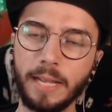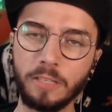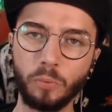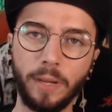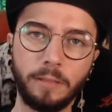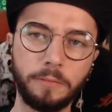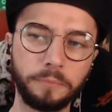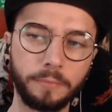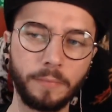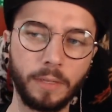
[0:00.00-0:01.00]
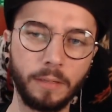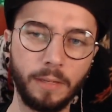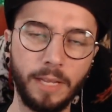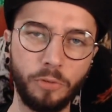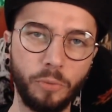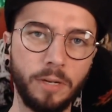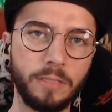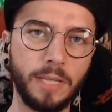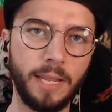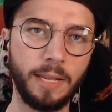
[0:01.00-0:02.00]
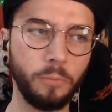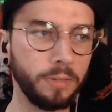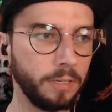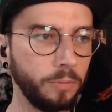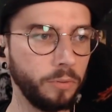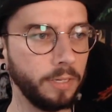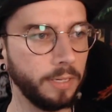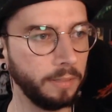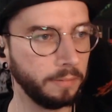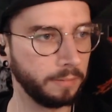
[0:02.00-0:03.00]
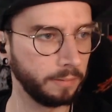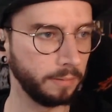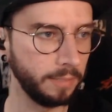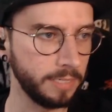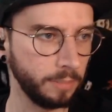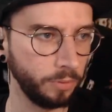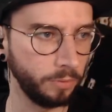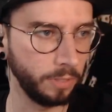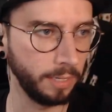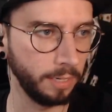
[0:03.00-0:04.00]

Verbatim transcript: As well, if you wanted to hang out with the community, this community